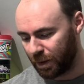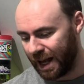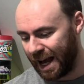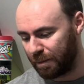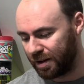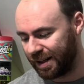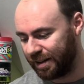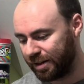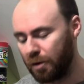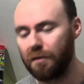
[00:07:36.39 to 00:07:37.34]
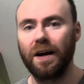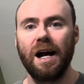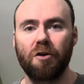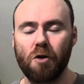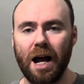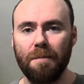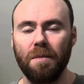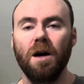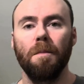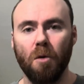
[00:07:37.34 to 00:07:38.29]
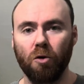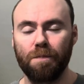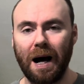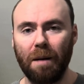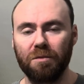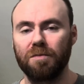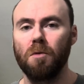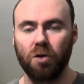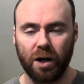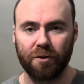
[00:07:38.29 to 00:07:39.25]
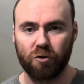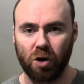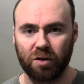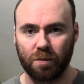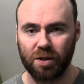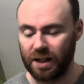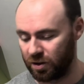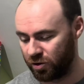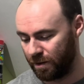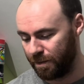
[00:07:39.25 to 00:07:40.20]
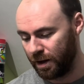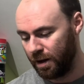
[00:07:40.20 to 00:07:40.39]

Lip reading: Agmatine sulfate 1 gram, more pumps, more nitric oxide production.